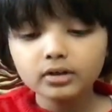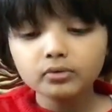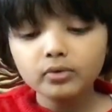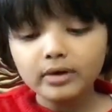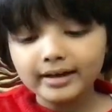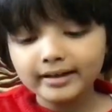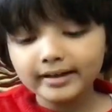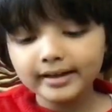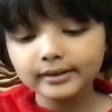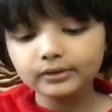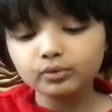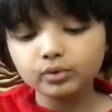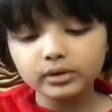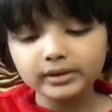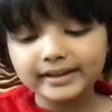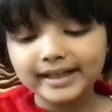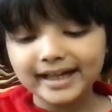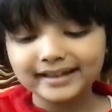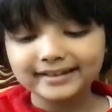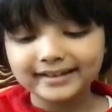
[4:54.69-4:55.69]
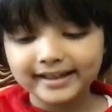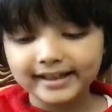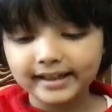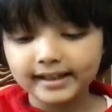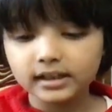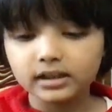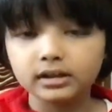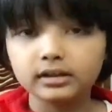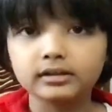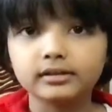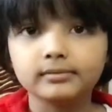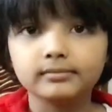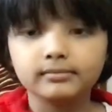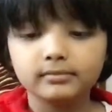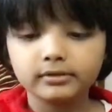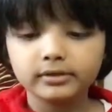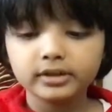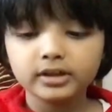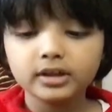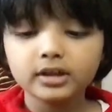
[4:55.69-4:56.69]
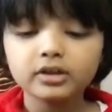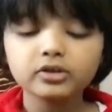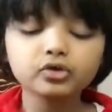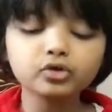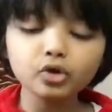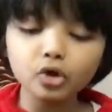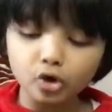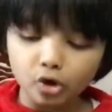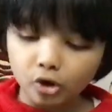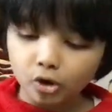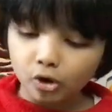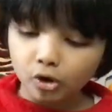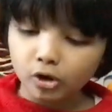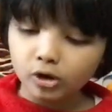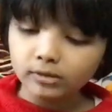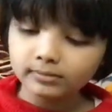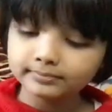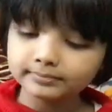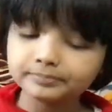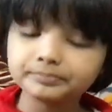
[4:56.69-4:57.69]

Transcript: where it will get killed. So